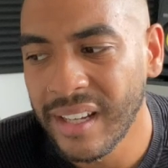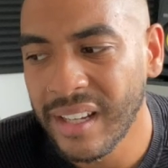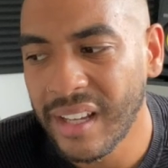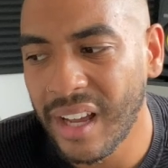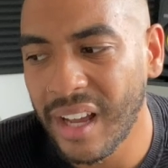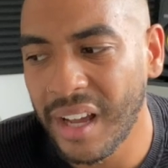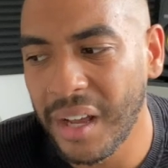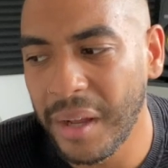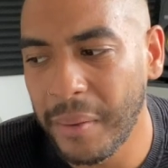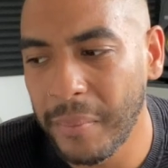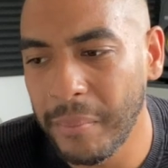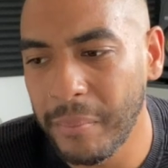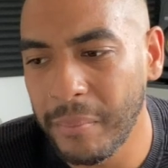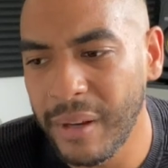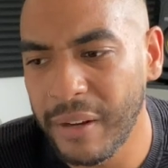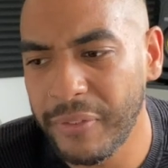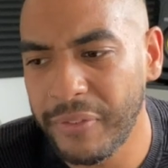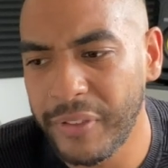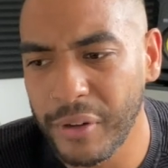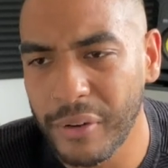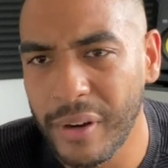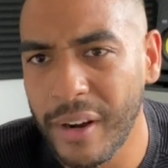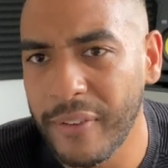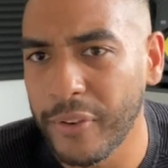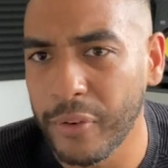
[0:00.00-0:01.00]
um, if
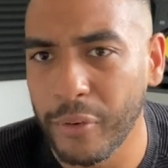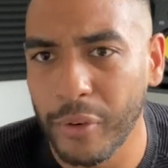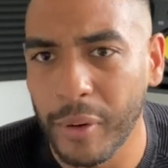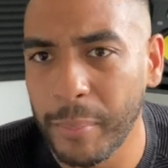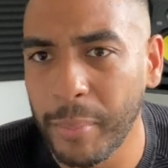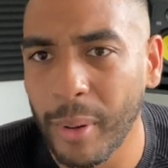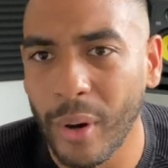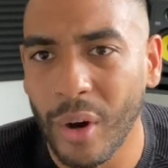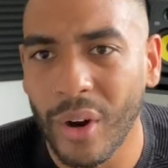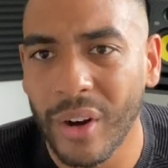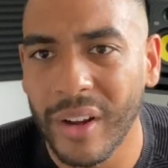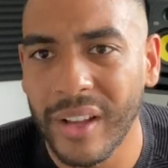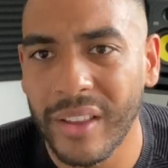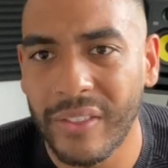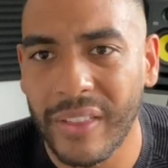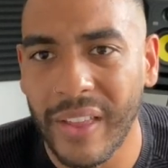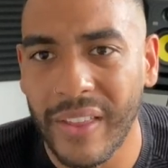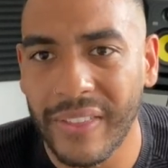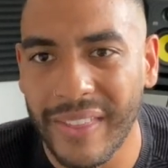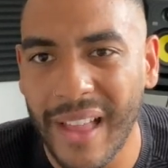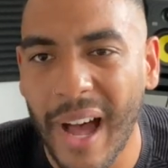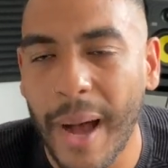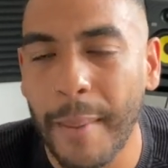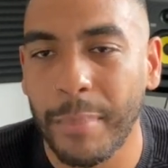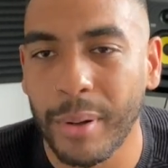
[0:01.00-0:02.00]
they're ever reported,
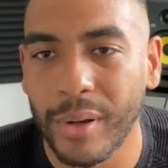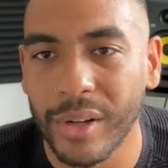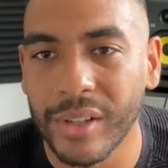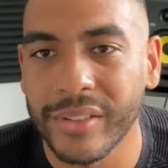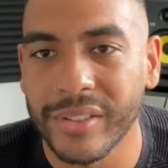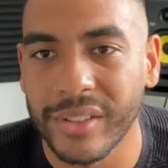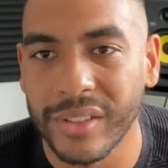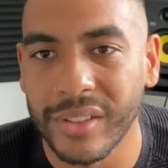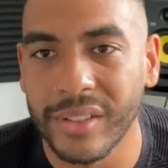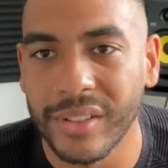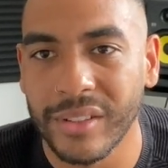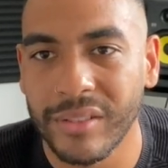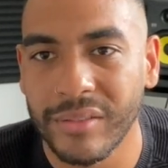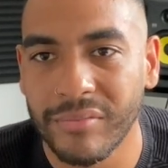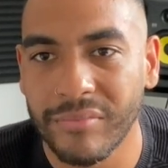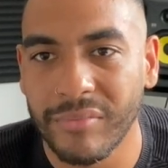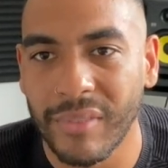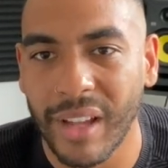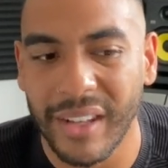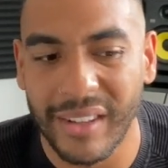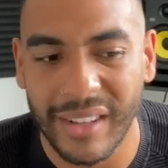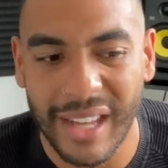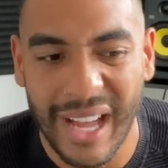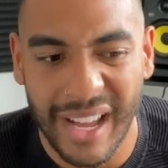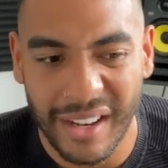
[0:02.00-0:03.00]
then that person
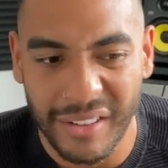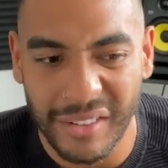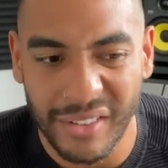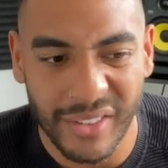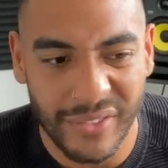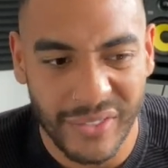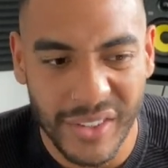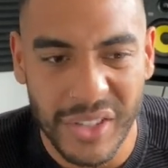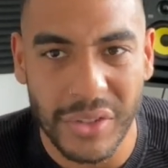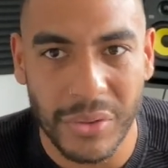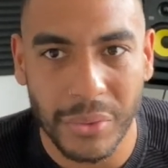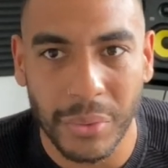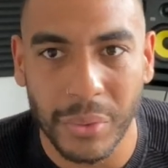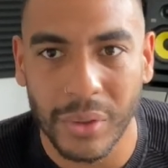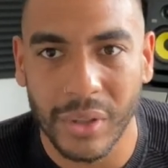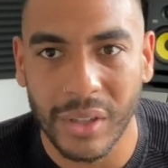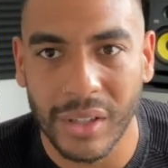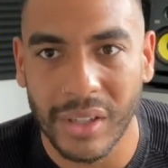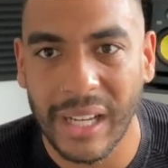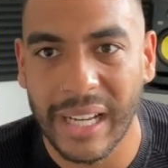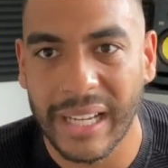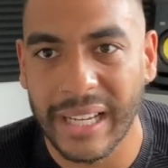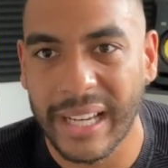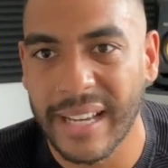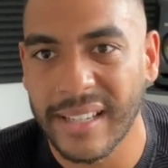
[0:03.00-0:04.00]
and that individual,
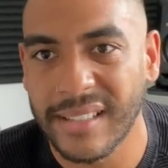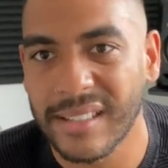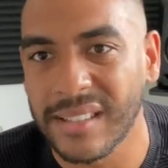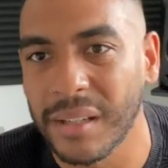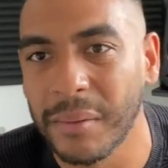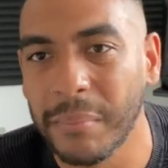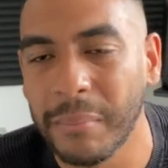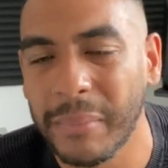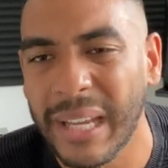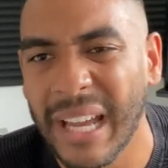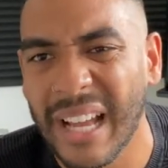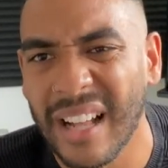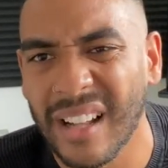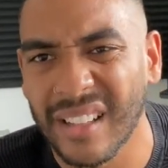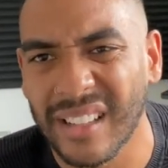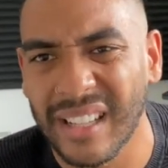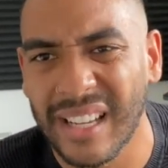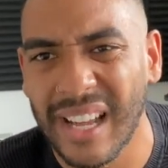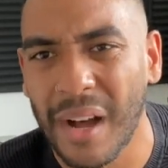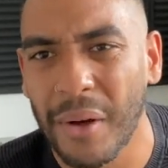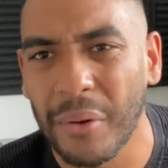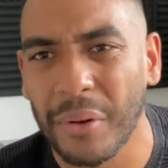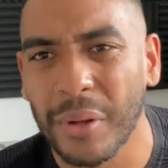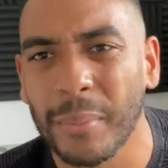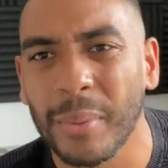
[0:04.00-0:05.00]
I guess, can be held
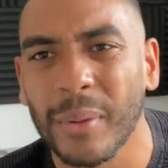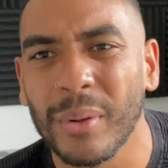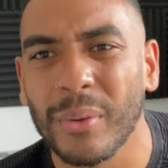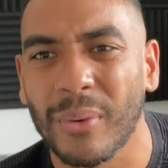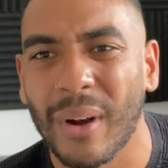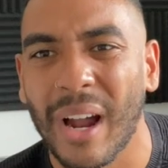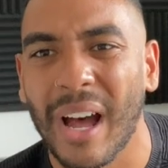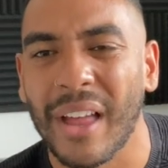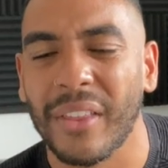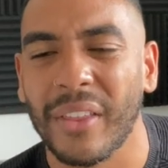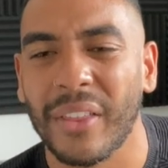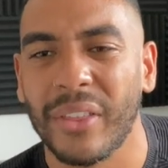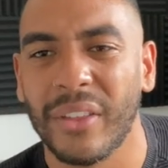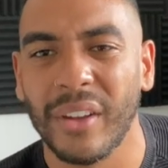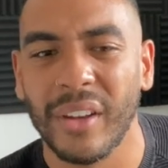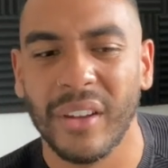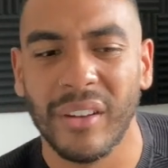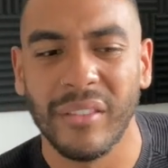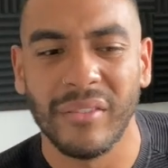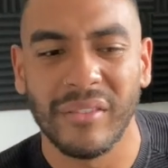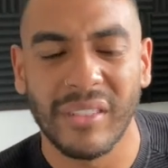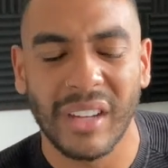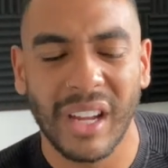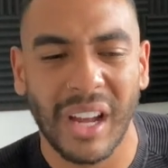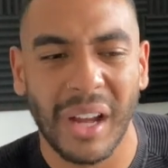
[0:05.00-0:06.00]
accountable, rather
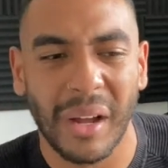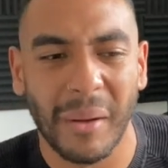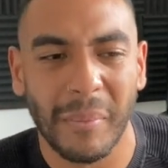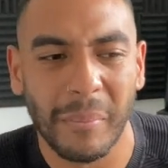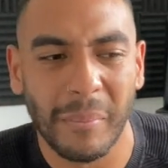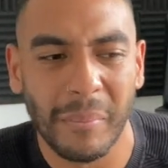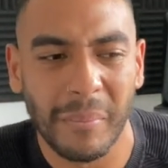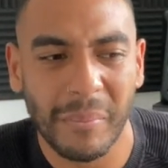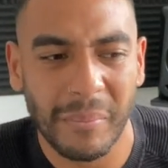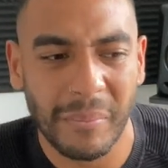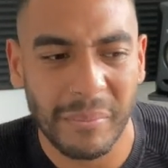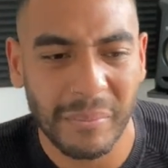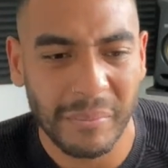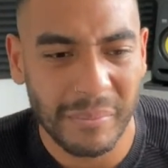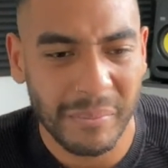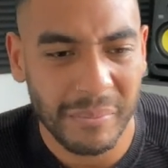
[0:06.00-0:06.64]
than um,